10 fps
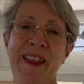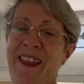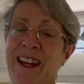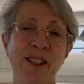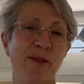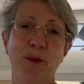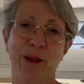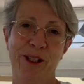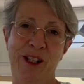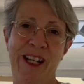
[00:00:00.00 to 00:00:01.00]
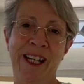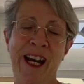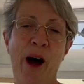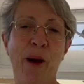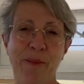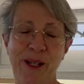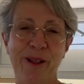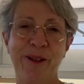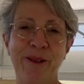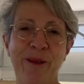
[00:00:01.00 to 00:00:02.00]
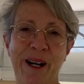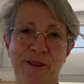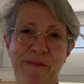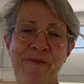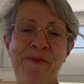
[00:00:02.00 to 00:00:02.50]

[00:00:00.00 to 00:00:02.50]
Thanks for watching. Hope you're doing well.